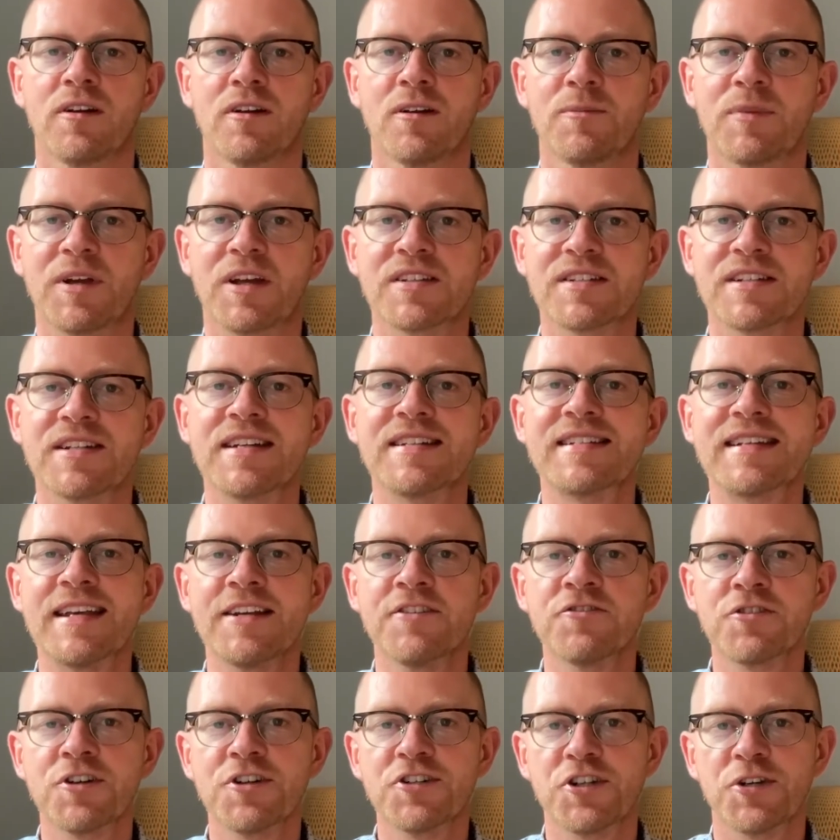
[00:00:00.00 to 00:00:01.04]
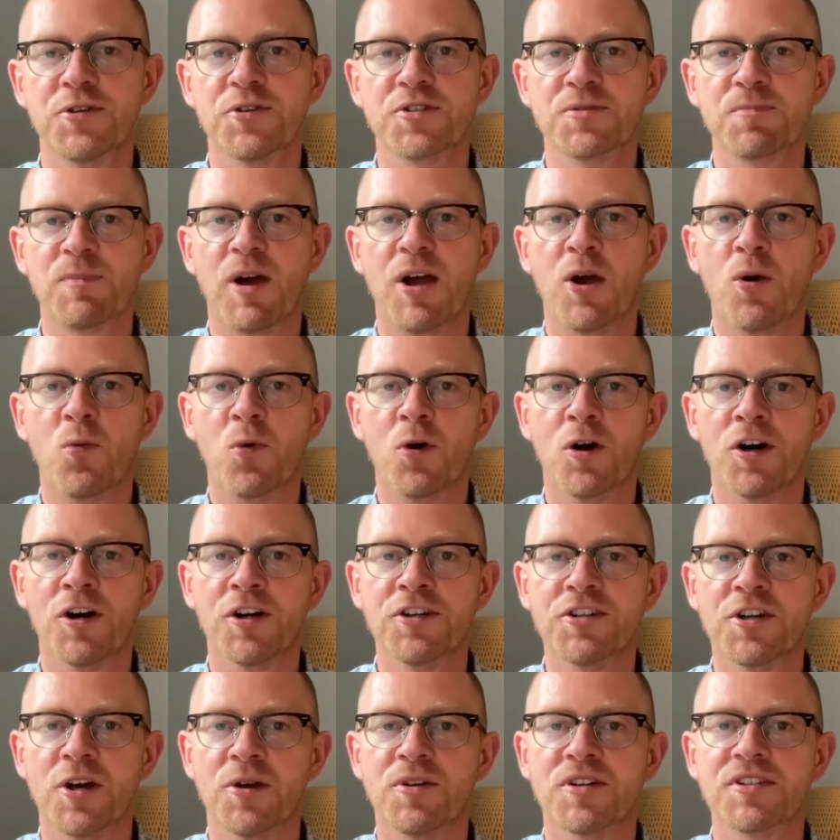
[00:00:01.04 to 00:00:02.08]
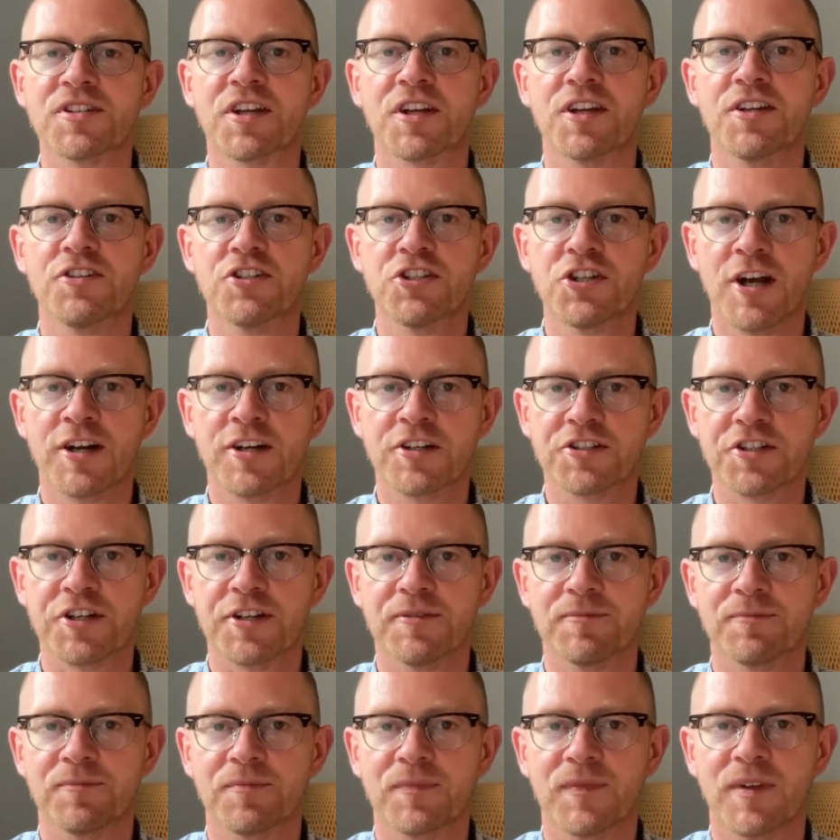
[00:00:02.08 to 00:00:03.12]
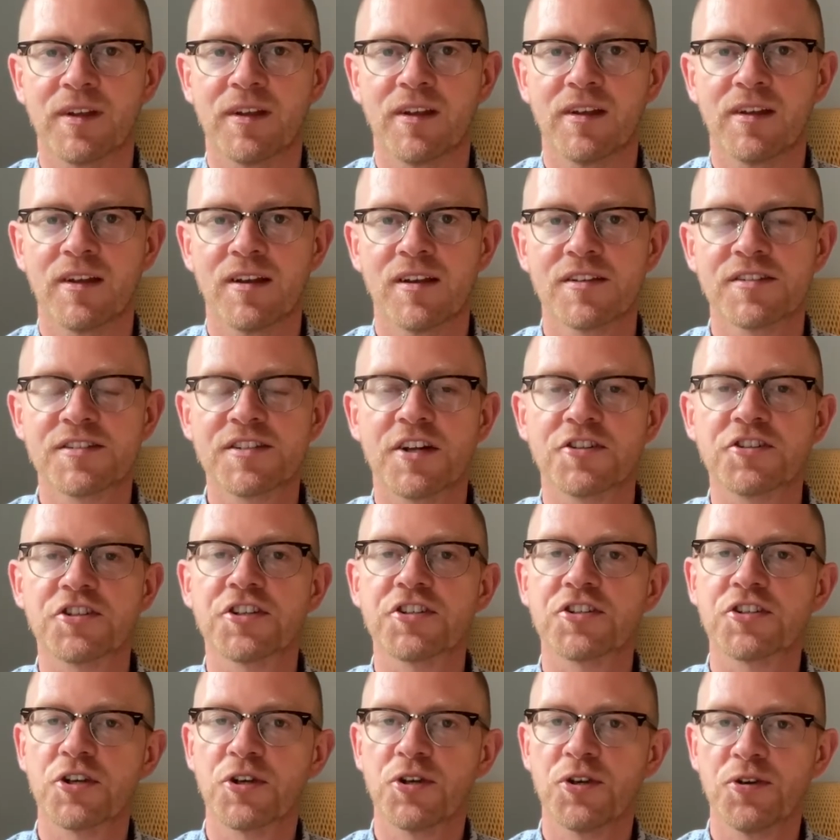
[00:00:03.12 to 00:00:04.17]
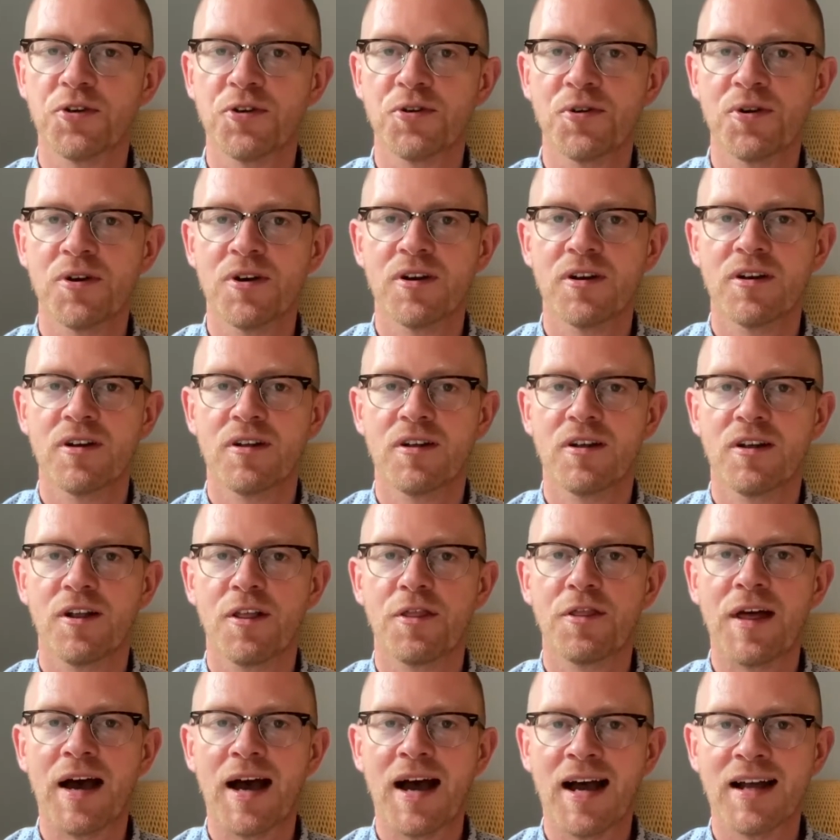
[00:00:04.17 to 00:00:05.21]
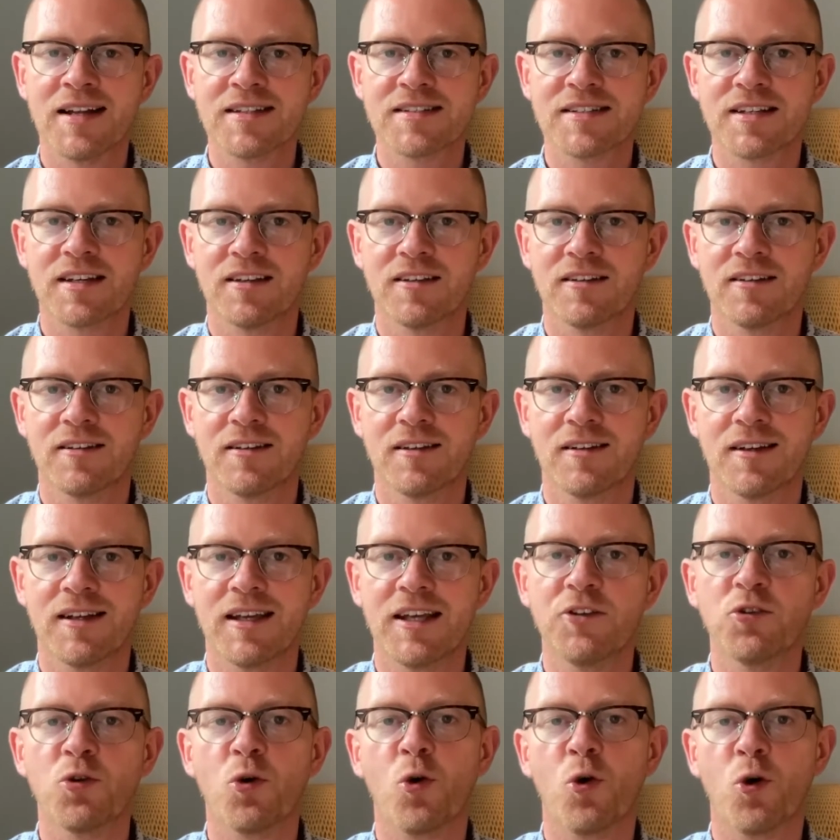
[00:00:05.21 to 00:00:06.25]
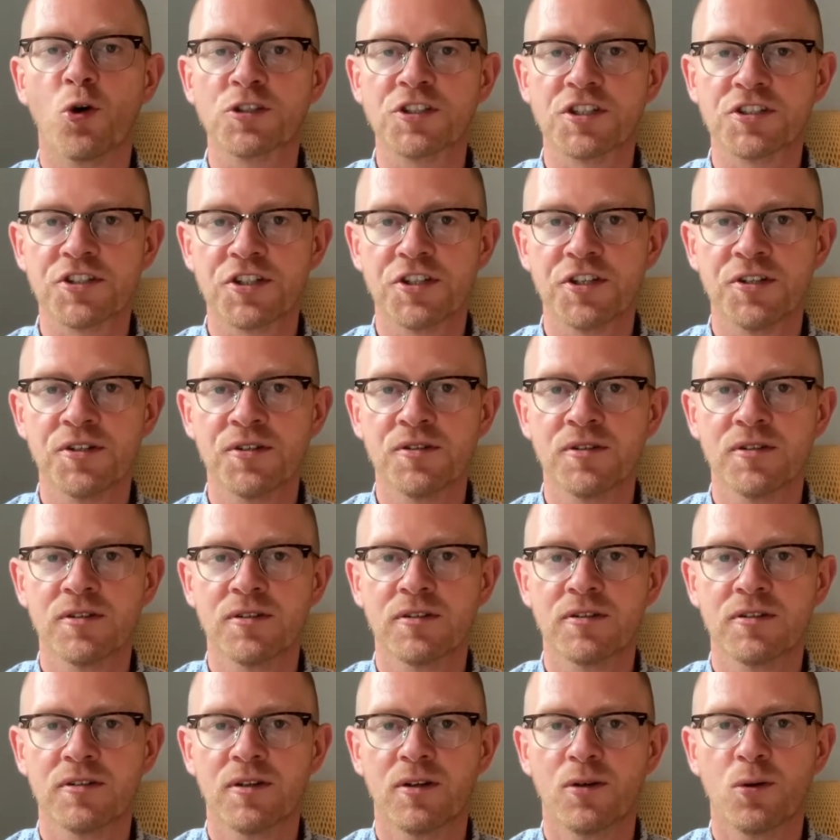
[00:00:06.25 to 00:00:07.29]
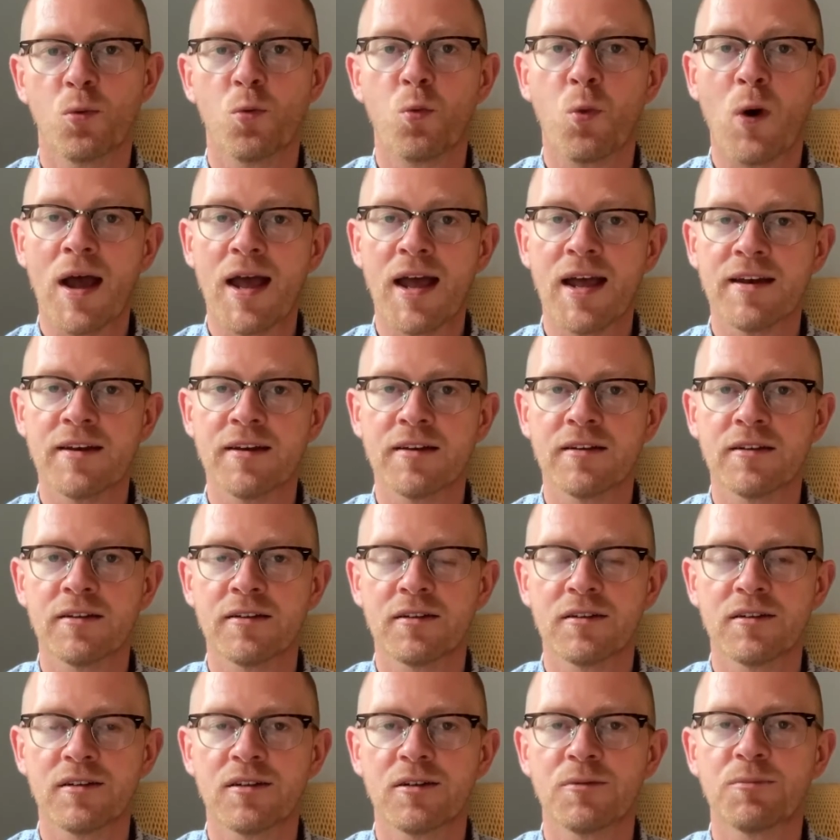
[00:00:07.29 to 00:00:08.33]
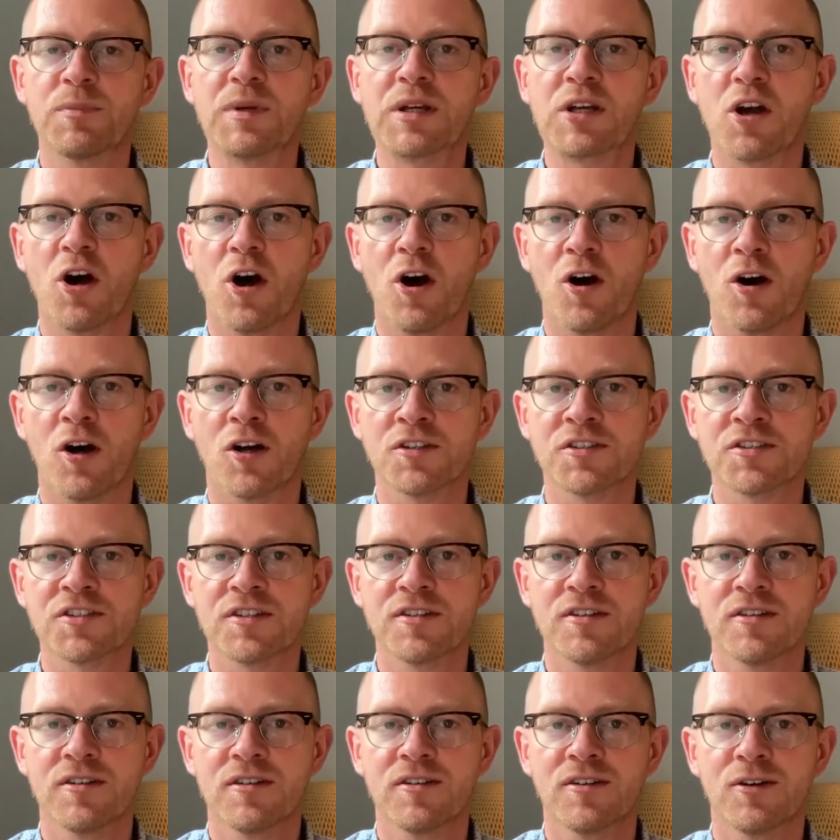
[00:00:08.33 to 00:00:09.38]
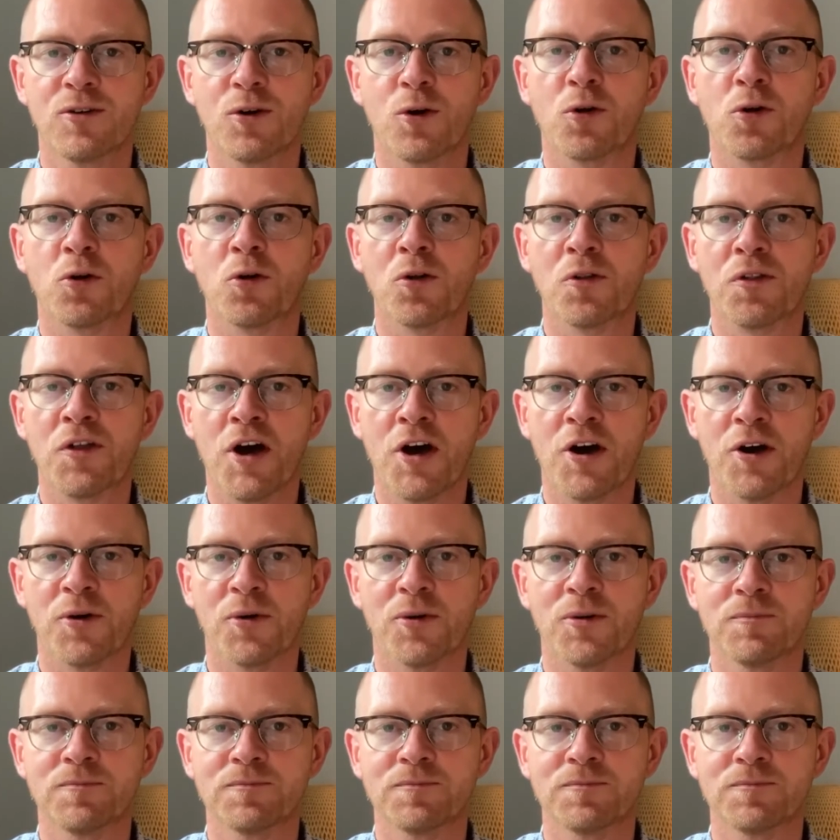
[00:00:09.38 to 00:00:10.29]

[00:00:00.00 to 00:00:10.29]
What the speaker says: because it is introduced by a word known as a conjunction, such as who, that, in order to, when, because, or although.